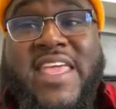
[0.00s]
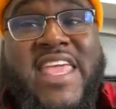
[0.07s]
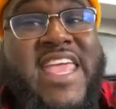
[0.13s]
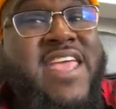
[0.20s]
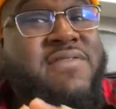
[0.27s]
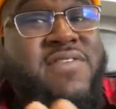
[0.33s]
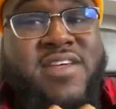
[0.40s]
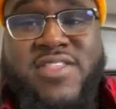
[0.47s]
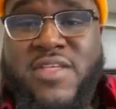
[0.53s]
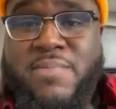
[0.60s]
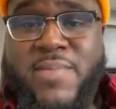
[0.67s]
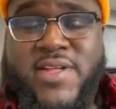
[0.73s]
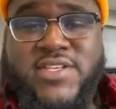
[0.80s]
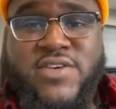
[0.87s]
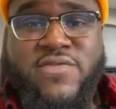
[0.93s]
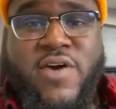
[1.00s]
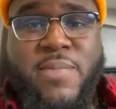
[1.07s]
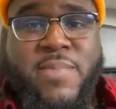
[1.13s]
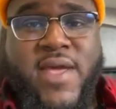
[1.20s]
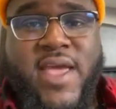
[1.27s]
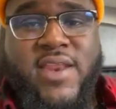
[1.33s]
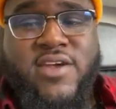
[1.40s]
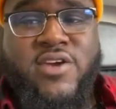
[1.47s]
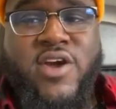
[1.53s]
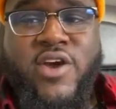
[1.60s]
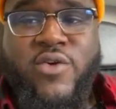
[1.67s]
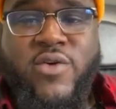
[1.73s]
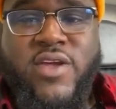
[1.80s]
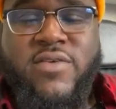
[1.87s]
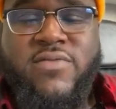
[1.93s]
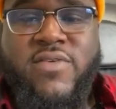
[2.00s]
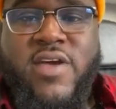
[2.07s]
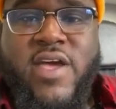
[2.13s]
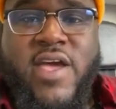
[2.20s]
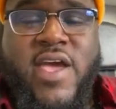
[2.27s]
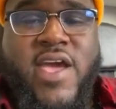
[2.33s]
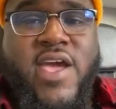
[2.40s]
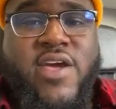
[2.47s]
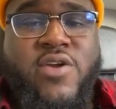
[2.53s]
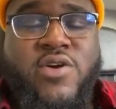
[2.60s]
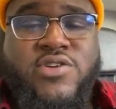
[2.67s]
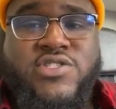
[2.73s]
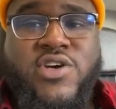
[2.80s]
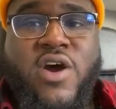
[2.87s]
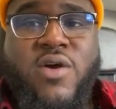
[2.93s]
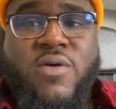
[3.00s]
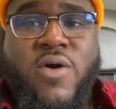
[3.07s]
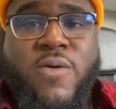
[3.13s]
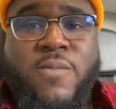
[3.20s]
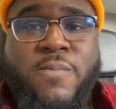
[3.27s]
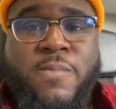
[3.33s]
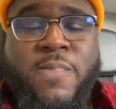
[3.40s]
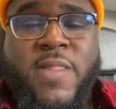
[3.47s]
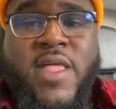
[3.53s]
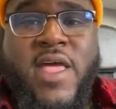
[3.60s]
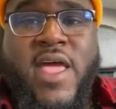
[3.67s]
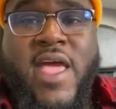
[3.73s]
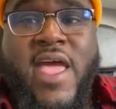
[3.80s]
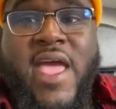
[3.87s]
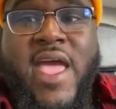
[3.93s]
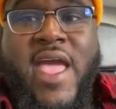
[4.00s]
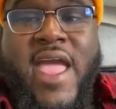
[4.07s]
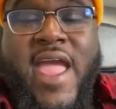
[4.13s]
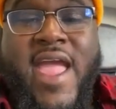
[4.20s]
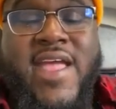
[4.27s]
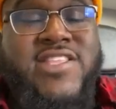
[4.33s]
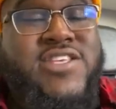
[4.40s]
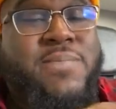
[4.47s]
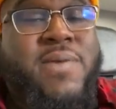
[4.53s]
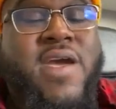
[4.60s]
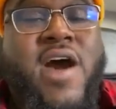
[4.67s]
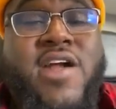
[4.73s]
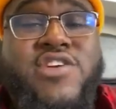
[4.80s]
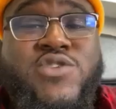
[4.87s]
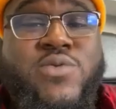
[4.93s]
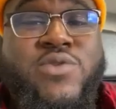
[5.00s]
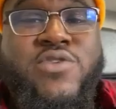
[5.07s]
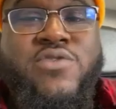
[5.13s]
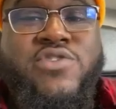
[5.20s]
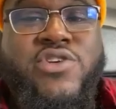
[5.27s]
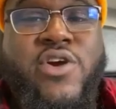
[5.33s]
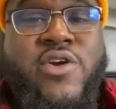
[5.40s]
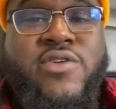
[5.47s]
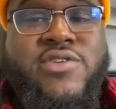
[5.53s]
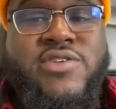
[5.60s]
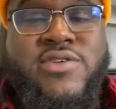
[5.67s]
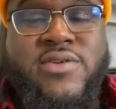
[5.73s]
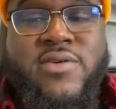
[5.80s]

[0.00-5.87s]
even in the midst of our pain and our grief and our sorrow. And to be honest with you, church,